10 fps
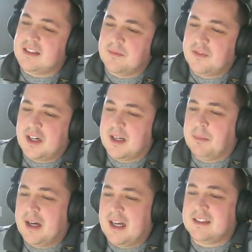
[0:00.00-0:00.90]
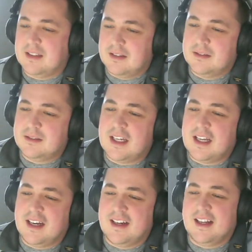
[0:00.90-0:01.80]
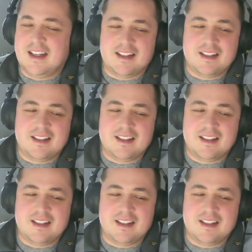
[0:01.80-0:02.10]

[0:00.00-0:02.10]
fucking pasta though Saturday night.